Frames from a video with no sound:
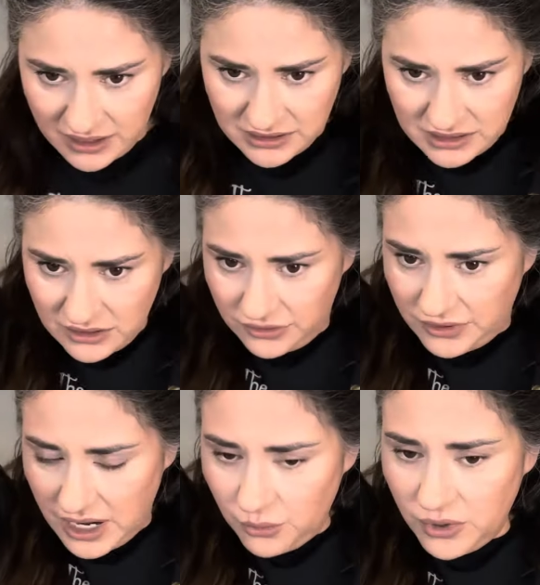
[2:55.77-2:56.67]
And so
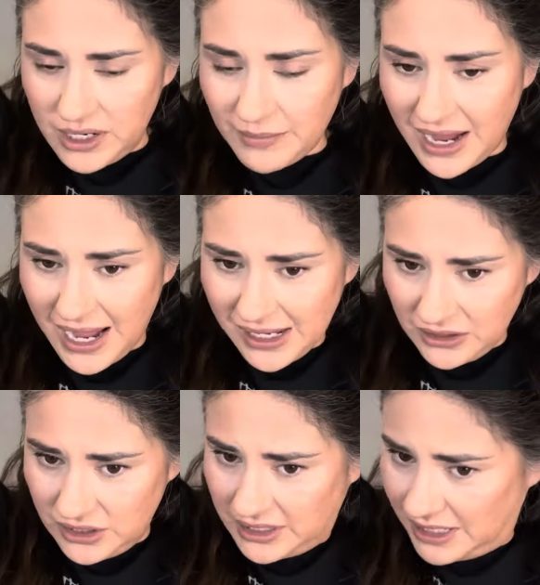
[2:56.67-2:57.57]
I want my eye
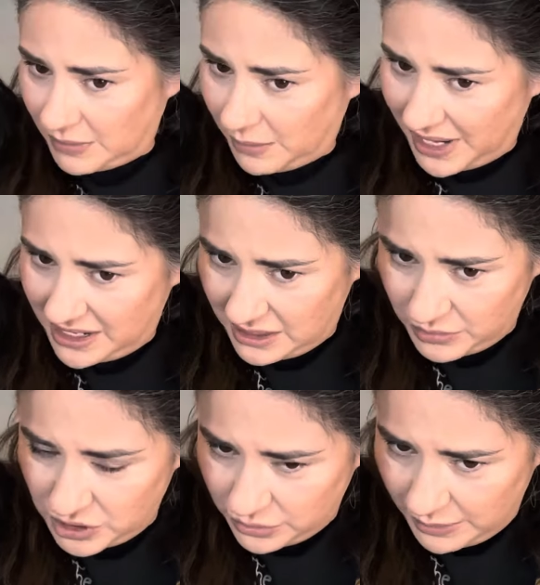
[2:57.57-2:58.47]
look and my makeup
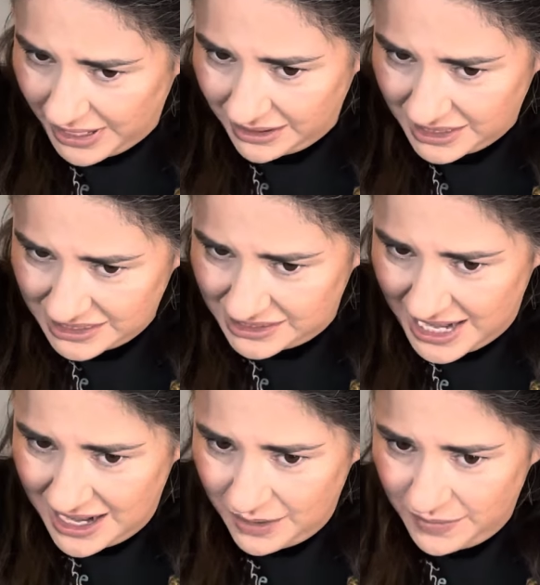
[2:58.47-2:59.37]
to remain the
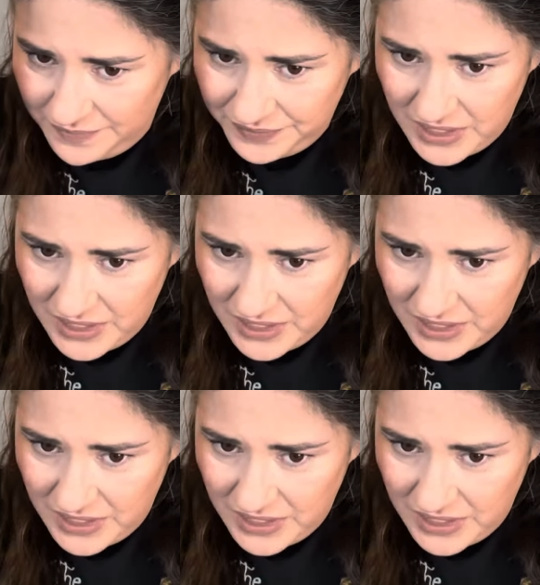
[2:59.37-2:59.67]
same.